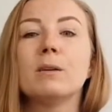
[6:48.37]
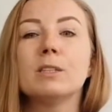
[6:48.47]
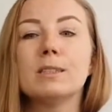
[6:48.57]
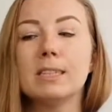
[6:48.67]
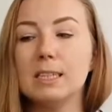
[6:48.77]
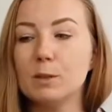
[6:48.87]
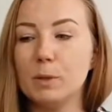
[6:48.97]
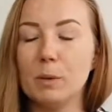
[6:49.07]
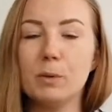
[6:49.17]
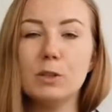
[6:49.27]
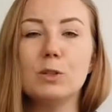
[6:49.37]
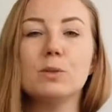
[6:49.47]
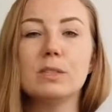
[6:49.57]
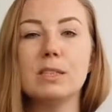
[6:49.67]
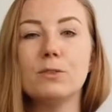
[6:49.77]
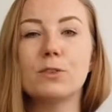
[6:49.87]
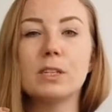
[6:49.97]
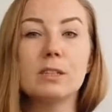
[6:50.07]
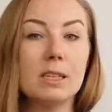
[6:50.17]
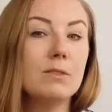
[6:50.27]
since people use
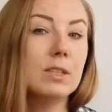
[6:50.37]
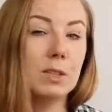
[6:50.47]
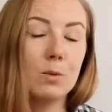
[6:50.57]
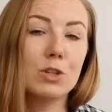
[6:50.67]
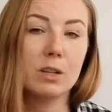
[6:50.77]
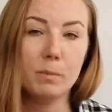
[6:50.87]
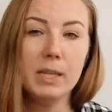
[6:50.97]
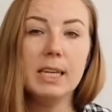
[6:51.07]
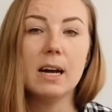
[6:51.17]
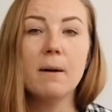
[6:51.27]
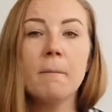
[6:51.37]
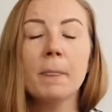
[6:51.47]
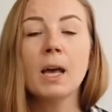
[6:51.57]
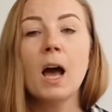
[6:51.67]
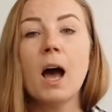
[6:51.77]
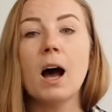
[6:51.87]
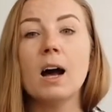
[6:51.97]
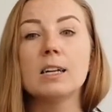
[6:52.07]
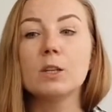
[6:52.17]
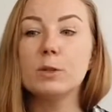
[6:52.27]
different, even social media.
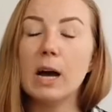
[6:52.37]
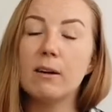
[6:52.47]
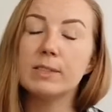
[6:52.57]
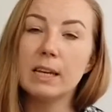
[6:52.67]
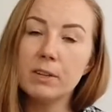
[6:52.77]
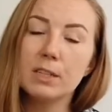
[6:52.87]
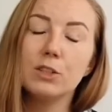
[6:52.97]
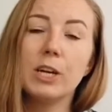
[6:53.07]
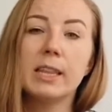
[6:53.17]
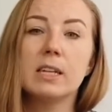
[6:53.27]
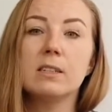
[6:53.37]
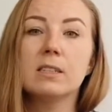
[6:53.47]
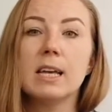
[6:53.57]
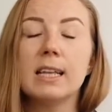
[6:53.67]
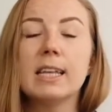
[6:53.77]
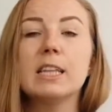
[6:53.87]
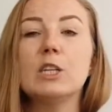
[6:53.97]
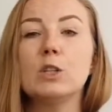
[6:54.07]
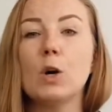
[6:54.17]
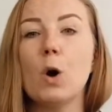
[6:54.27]
So you have several channels, and then
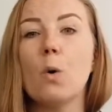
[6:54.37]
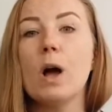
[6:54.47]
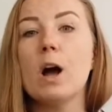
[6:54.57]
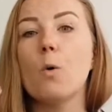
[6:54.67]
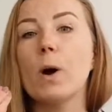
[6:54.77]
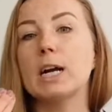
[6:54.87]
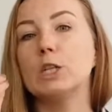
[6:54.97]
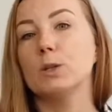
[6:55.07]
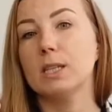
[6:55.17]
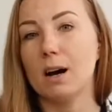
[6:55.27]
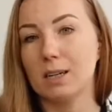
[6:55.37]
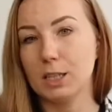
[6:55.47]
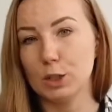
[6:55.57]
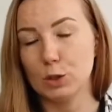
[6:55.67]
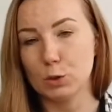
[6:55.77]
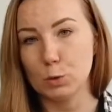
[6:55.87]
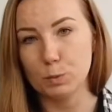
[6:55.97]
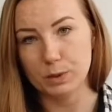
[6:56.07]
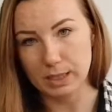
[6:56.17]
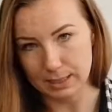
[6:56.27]
you know where your target
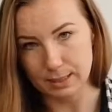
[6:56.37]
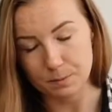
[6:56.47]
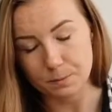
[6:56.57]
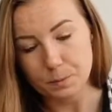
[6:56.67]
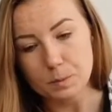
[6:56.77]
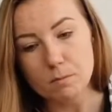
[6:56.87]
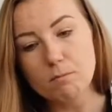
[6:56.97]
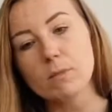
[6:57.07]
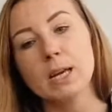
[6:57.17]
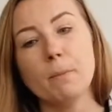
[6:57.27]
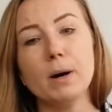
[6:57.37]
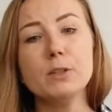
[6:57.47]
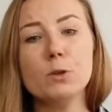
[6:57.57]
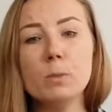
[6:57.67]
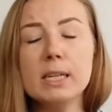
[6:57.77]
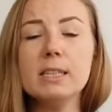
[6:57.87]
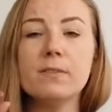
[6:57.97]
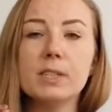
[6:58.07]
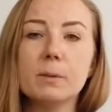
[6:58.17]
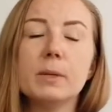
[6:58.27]
group is. Apart from it, the
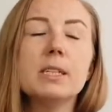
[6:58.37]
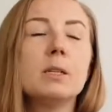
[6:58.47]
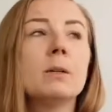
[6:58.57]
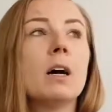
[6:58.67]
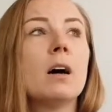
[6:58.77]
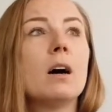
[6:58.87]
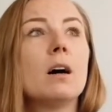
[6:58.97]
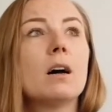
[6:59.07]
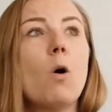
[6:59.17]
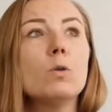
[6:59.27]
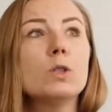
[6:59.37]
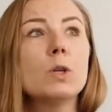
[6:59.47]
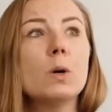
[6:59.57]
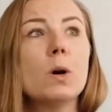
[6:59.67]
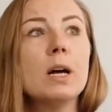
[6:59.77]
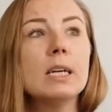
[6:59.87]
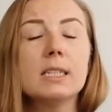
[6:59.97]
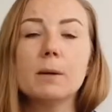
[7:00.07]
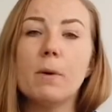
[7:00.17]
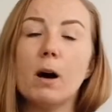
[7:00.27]
visibility also
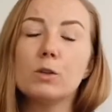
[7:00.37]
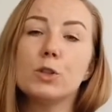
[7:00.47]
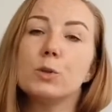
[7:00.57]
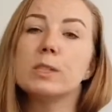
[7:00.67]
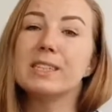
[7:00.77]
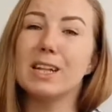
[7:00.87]
is about using the